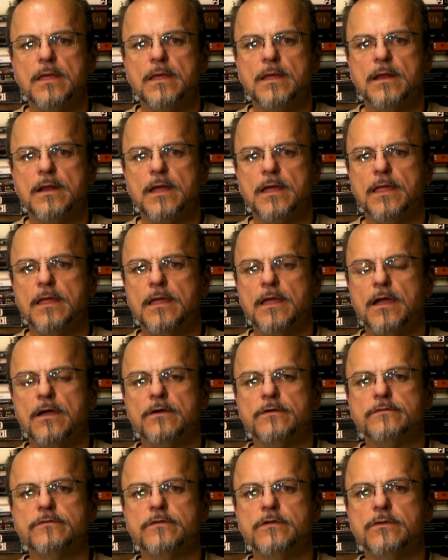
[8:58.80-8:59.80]
And I can
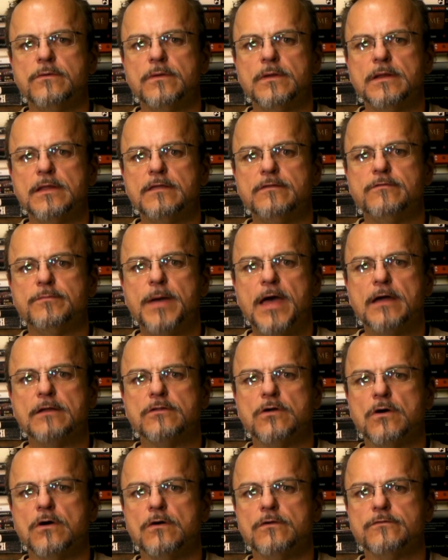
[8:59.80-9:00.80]
guarantee you it leads back
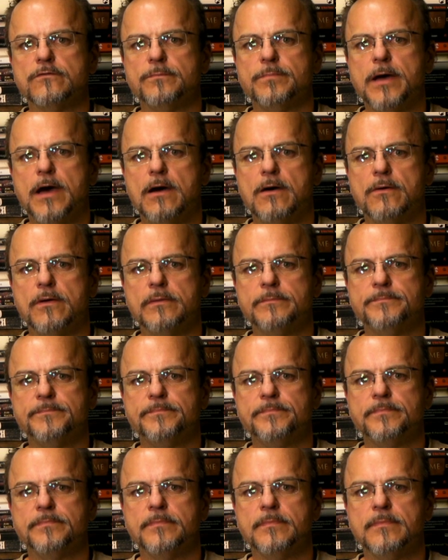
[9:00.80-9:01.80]
to halls of power
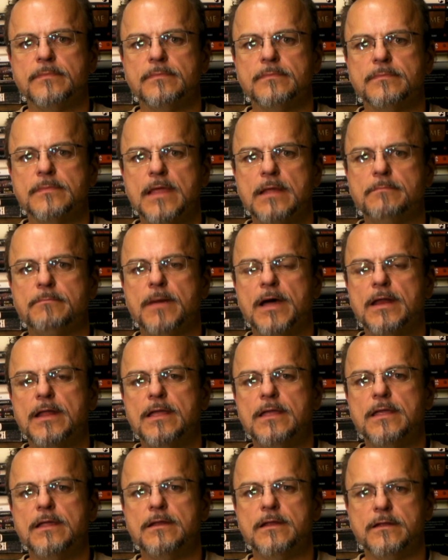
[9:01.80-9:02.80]
and
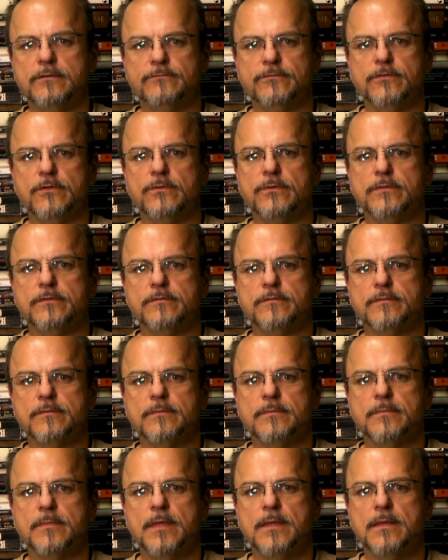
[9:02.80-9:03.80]
money and influence.
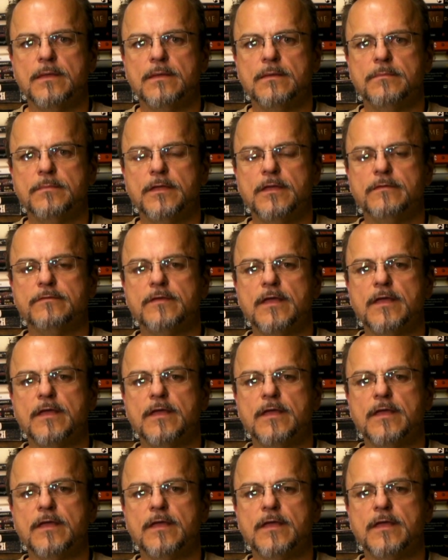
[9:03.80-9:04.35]
Because